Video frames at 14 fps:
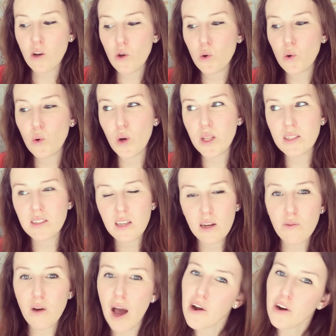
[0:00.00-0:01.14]
who instead of
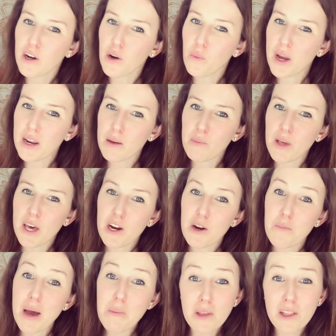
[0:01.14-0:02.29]
hiring a wedding planner
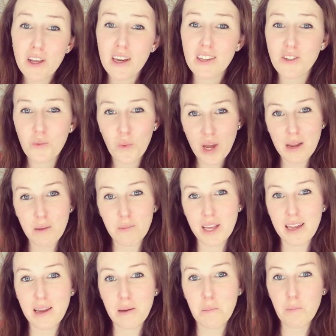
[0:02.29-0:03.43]
might be looking to wedding planning